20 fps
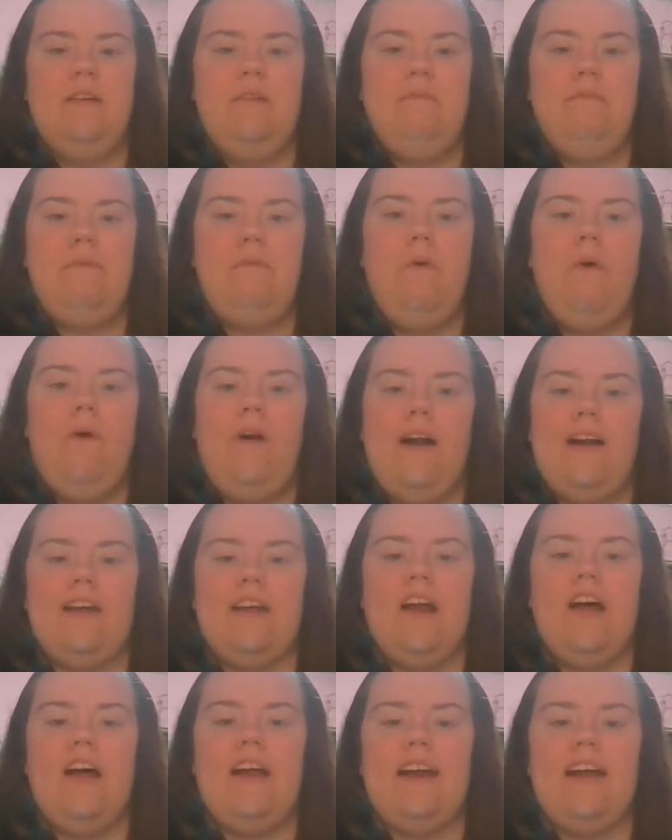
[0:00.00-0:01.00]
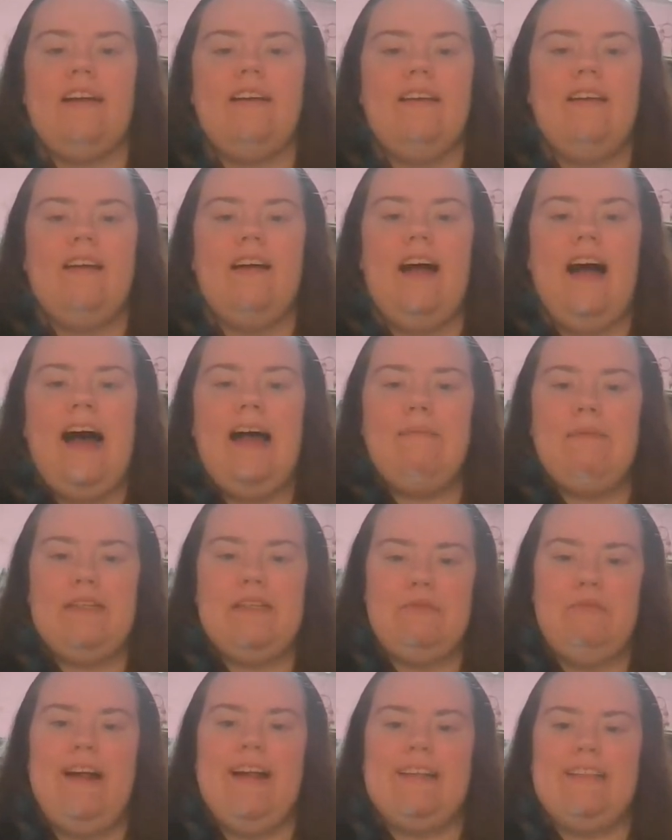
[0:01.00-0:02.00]
Before I get on it, I
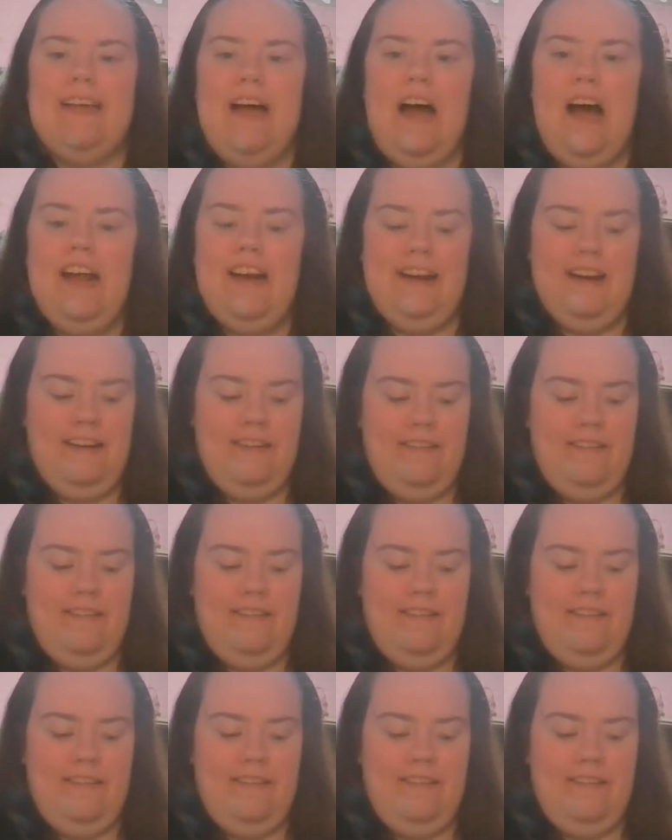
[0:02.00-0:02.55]
must weigh a ton.